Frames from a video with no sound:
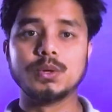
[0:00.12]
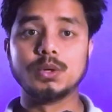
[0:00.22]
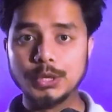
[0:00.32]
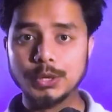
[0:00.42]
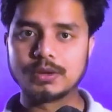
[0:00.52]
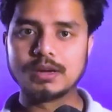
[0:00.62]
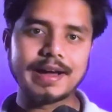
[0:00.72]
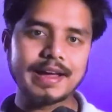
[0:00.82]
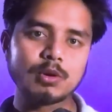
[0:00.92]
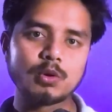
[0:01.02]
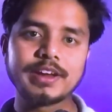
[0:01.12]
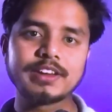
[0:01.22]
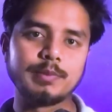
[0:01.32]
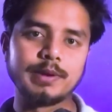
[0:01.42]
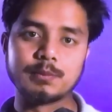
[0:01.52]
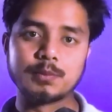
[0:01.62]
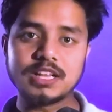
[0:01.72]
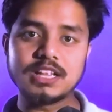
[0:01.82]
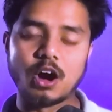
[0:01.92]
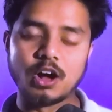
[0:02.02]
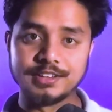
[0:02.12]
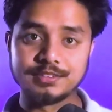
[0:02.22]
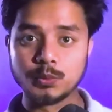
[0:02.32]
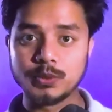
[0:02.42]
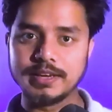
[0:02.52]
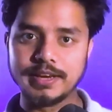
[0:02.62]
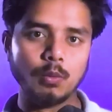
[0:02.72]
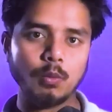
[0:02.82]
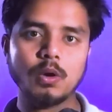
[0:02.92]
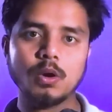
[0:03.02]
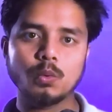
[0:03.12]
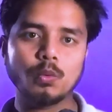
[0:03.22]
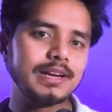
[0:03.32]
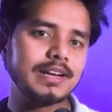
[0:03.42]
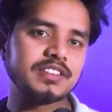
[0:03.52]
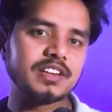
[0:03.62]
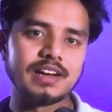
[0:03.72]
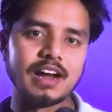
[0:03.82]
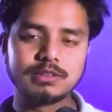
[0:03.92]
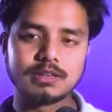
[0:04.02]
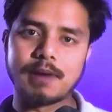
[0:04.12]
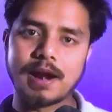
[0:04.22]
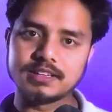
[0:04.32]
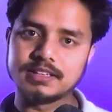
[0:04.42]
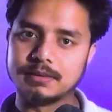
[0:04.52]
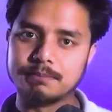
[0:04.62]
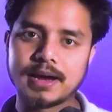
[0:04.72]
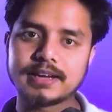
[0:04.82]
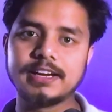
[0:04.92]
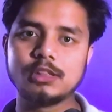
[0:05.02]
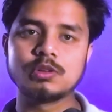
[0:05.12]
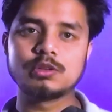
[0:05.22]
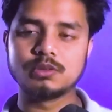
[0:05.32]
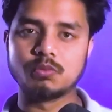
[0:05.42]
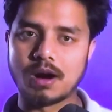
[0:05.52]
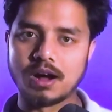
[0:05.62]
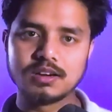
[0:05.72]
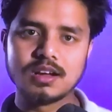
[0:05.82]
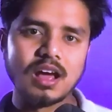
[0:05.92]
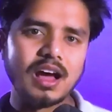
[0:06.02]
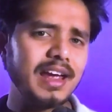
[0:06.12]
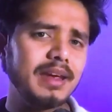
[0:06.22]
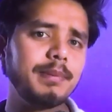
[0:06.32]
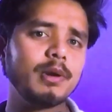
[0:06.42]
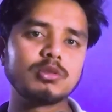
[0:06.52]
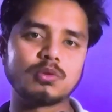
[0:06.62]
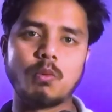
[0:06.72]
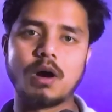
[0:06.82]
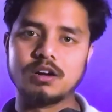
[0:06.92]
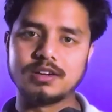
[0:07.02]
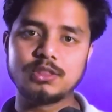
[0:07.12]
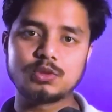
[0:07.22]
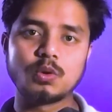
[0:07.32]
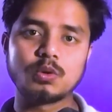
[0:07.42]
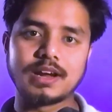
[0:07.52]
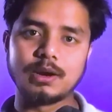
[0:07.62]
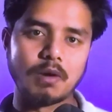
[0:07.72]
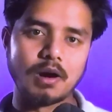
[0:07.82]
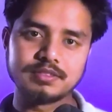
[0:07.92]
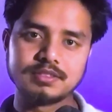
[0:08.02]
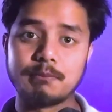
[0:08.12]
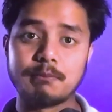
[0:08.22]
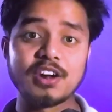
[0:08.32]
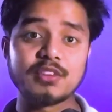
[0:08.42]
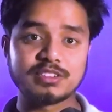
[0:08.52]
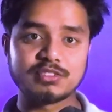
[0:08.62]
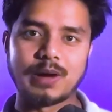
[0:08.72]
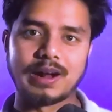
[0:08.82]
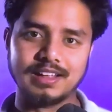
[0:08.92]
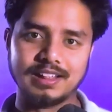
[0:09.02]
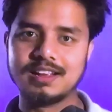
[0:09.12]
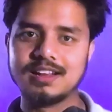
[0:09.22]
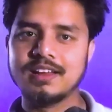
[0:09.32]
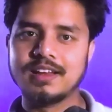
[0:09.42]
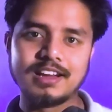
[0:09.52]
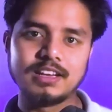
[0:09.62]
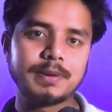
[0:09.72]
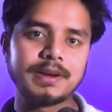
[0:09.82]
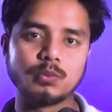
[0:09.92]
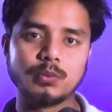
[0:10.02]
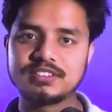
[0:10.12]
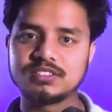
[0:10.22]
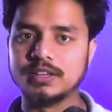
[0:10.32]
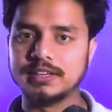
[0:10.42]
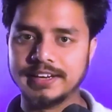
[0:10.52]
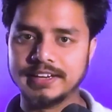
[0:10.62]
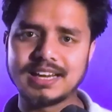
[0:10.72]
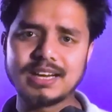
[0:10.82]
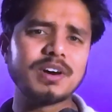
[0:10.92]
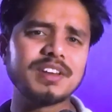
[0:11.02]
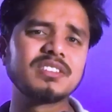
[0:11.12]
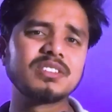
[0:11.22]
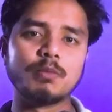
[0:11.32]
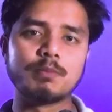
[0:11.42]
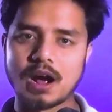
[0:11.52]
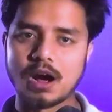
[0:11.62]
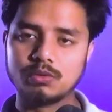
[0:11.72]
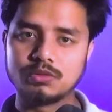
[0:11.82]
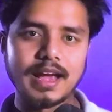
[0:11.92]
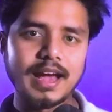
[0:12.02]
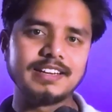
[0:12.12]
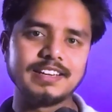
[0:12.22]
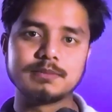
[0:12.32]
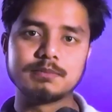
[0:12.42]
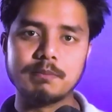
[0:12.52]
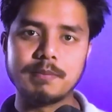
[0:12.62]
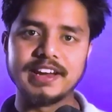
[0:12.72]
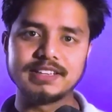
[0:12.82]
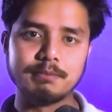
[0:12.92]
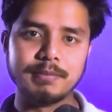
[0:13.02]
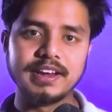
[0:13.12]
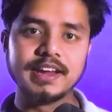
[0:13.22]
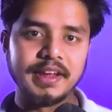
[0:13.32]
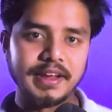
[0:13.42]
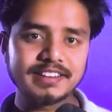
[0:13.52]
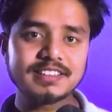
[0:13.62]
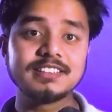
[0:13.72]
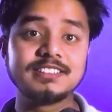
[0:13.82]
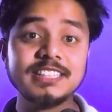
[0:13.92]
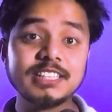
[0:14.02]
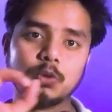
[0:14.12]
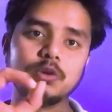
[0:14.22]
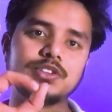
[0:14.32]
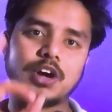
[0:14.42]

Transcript: Look, I am going to be brutally honest with you. When I started after marketing back in 2021, I built what I thought I was the perfect funnel. I spent weeks on it. I was so proud, and it made me exactly $0.